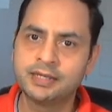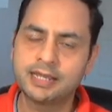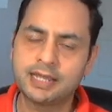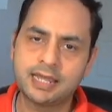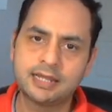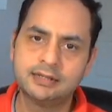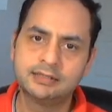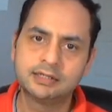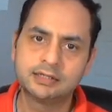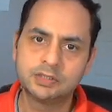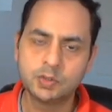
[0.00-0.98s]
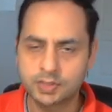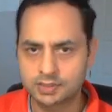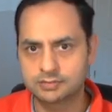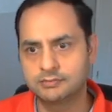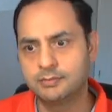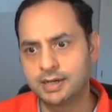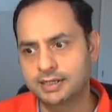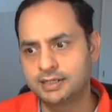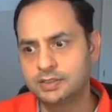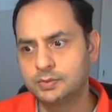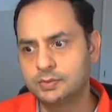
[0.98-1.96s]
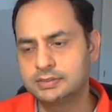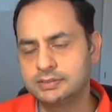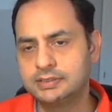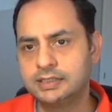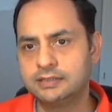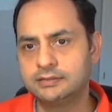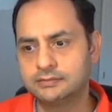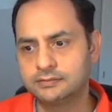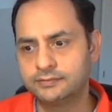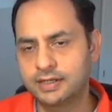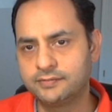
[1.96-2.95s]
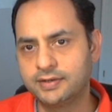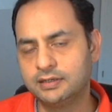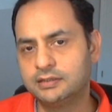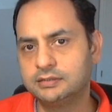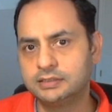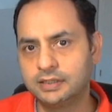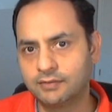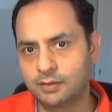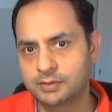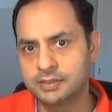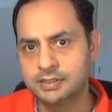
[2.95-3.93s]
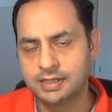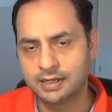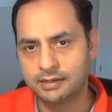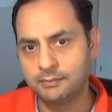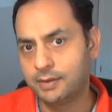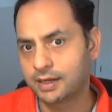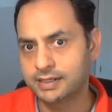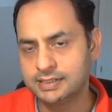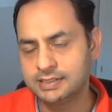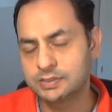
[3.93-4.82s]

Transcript: and the US market, who is the very well developed market.